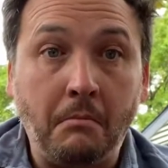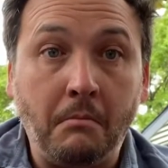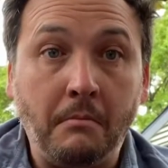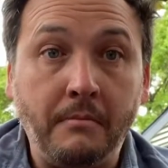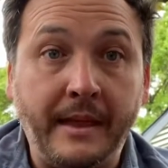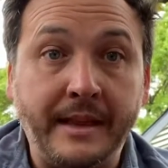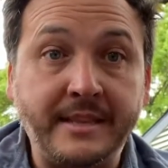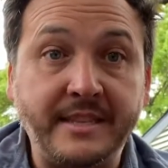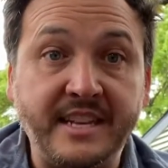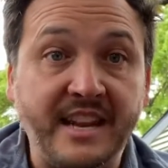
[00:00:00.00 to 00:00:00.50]

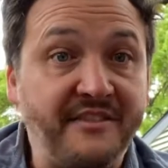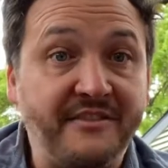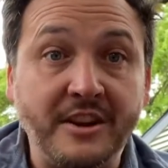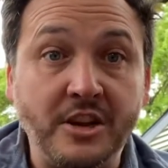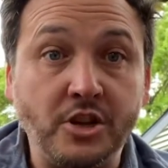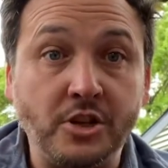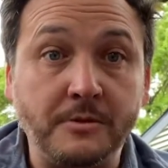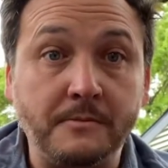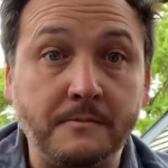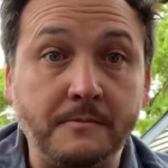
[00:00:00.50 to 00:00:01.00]
That's the
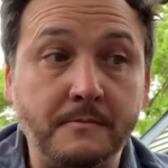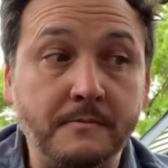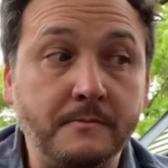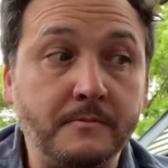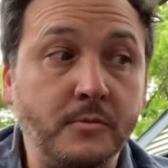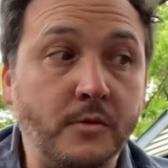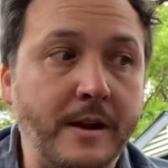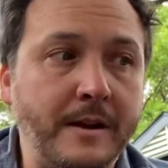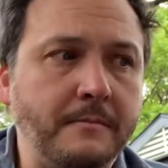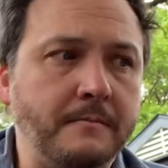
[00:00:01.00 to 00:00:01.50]
definition,
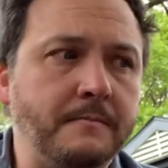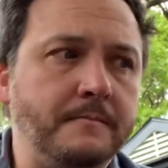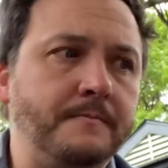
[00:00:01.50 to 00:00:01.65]
right?